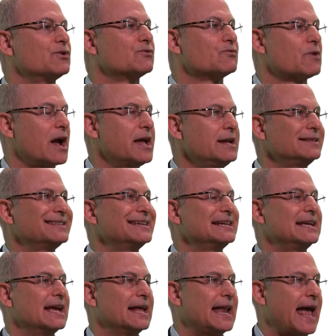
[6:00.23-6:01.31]
the right to
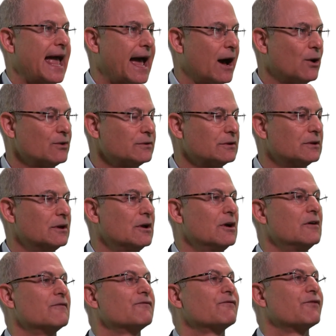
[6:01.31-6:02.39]
get out
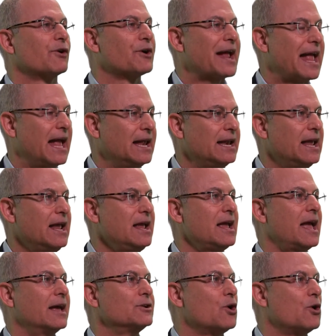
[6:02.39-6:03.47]
for
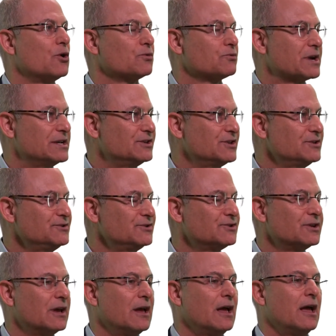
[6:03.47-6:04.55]
any and all
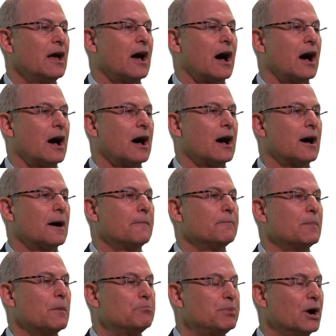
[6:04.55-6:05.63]
reasons.
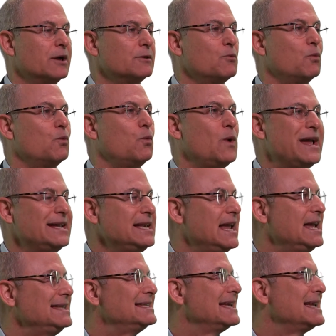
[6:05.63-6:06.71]
But we
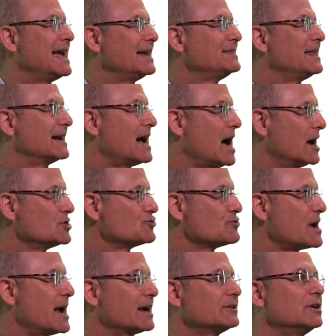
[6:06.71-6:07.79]
need to get the
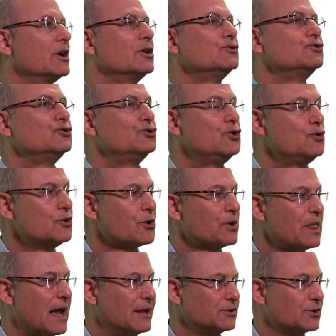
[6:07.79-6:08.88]
contract to your
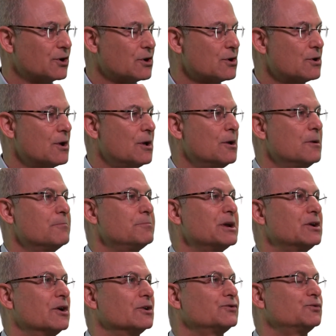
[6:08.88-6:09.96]
lender,
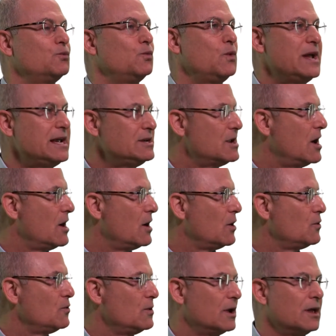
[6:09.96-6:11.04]
because we
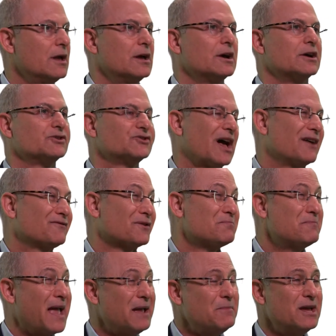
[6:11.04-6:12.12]
know, aside
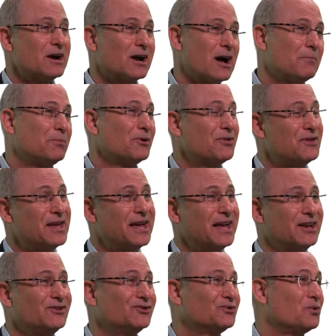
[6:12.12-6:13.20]
from maybe a couple
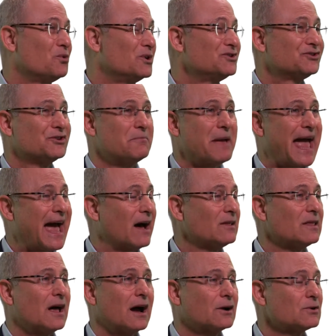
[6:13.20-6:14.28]
things on some
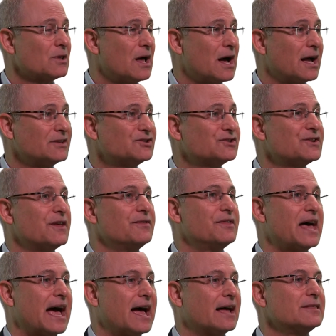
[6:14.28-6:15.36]
outlier lots,
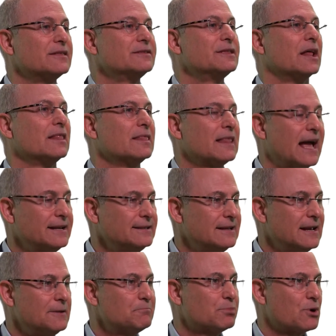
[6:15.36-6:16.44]
that the
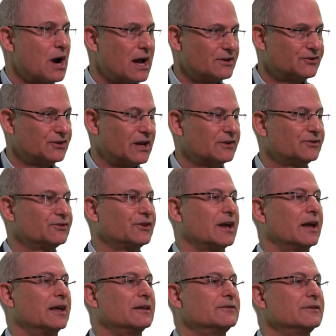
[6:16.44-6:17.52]
lending process
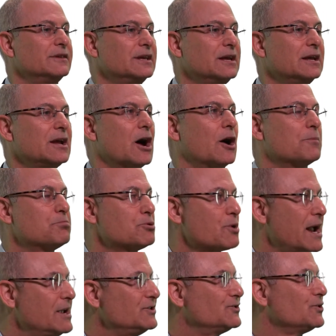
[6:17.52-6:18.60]
and the
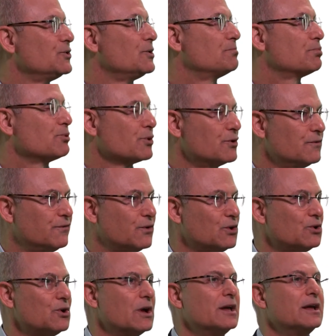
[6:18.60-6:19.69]
appraisal
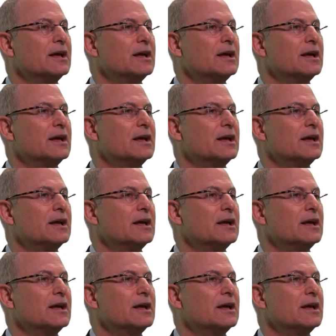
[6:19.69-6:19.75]
approval